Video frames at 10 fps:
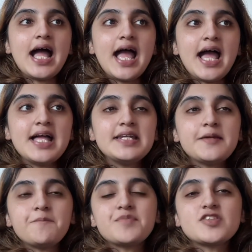
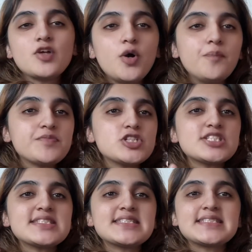And so
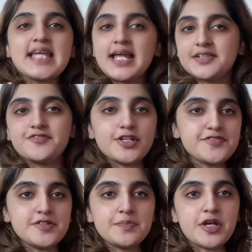just stand in front
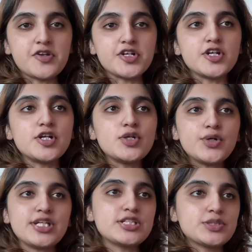of a mirror,
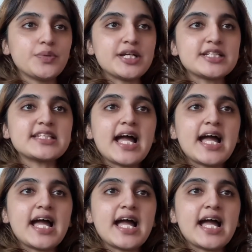look into it,